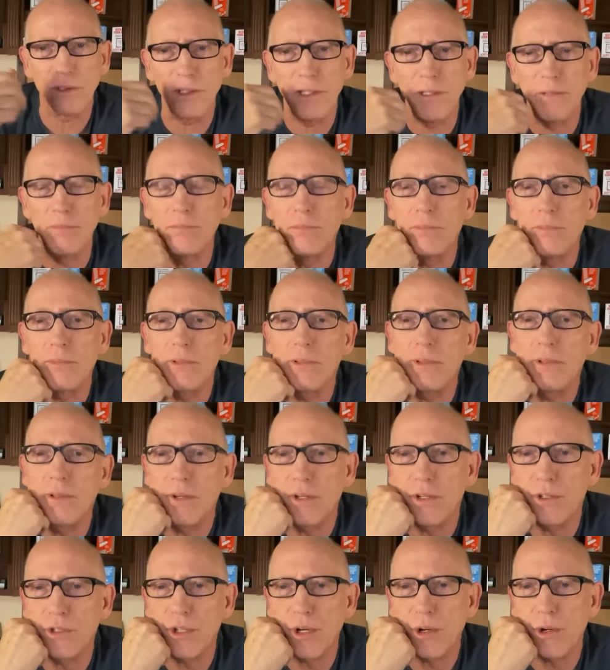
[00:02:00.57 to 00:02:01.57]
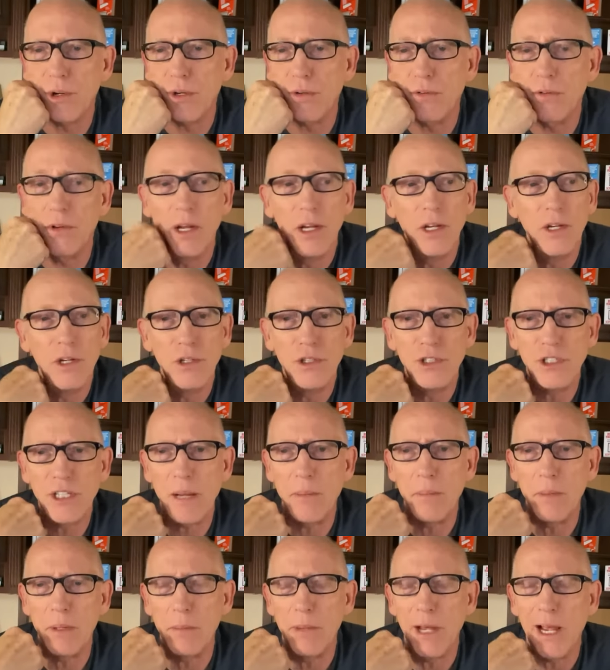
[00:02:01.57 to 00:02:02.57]
and it sort of
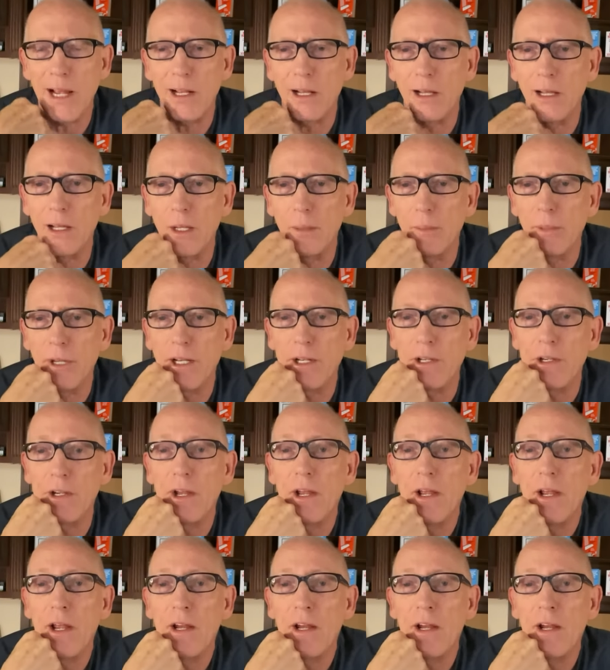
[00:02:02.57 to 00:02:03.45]
set me back a little bit.